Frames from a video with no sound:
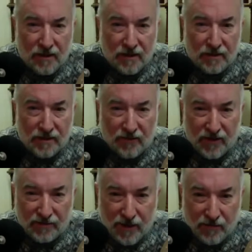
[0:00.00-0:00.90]
Some of
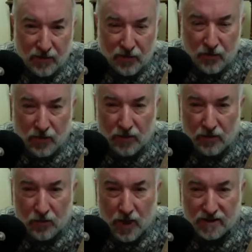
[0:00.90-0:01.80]
these people who will
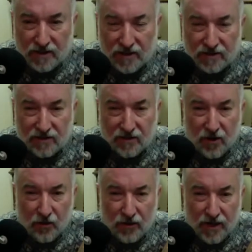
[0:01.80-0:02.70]
watch this
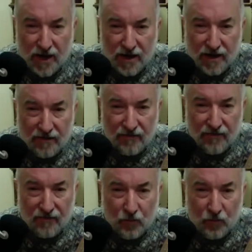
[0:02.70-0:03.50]
know that I have